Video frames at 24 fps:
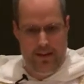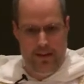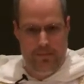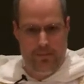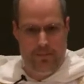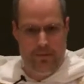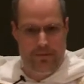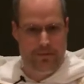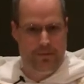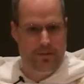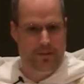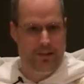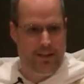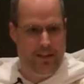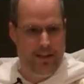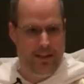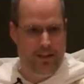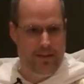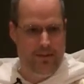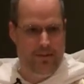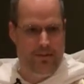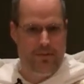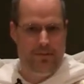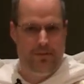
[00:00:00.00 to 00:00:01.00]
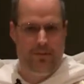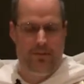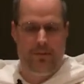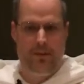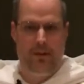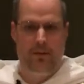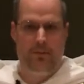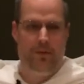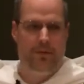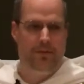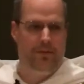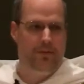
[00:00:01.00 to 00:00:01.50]
But for the kids,
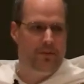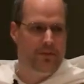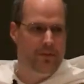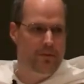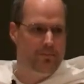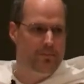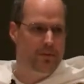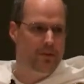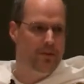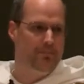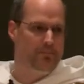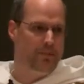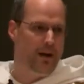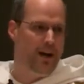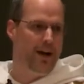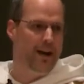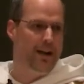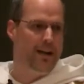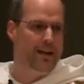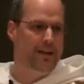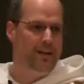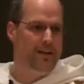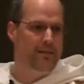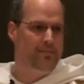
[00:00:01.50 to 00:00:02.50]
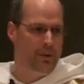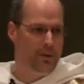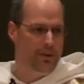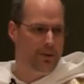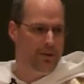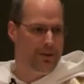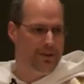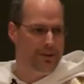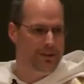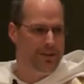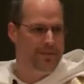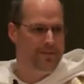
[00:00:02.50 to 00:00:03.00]
it was a simple pine
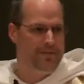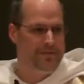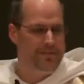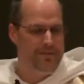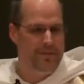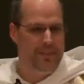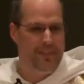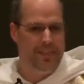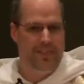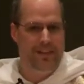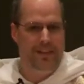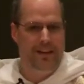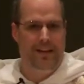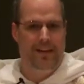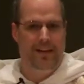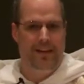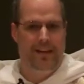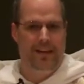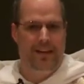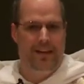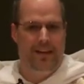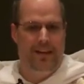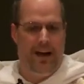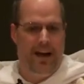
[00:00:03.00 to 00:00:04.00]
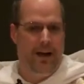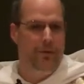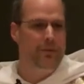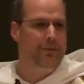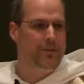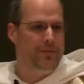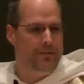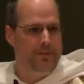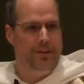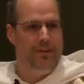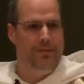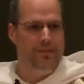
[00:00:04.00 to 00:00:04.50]
board. I
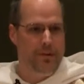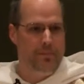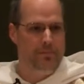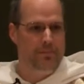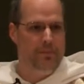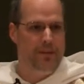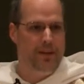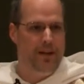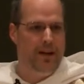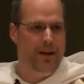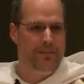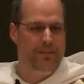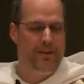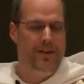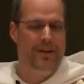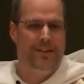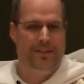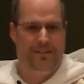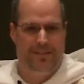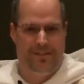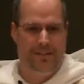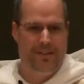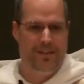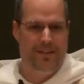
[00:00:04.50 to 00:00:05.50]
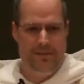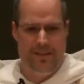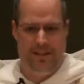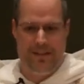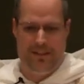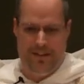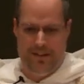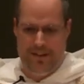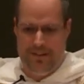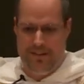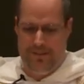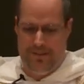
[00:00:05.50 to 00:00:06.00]
would say simple, obviously,
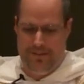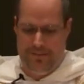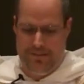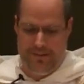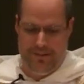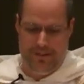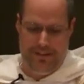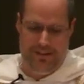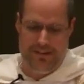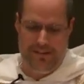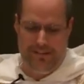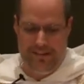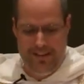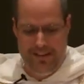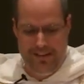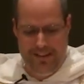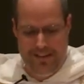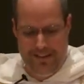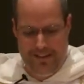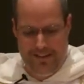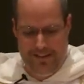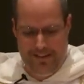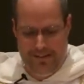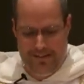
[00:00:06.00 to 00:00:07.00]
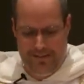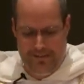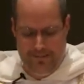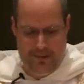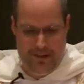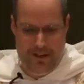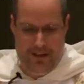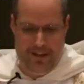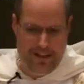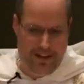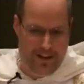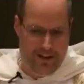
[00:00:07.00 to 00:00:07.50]
because,
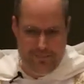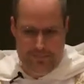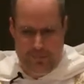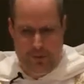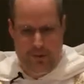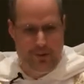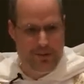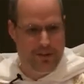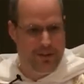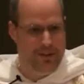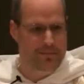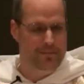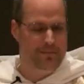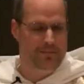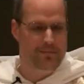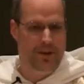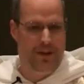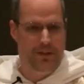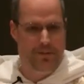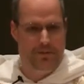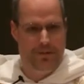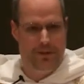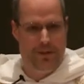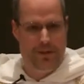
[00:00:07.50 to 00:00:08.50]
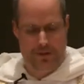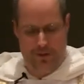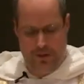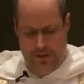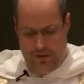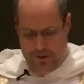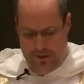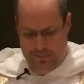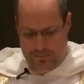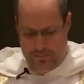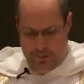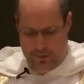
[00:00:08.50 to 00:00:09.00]
well, I've broken my fair share of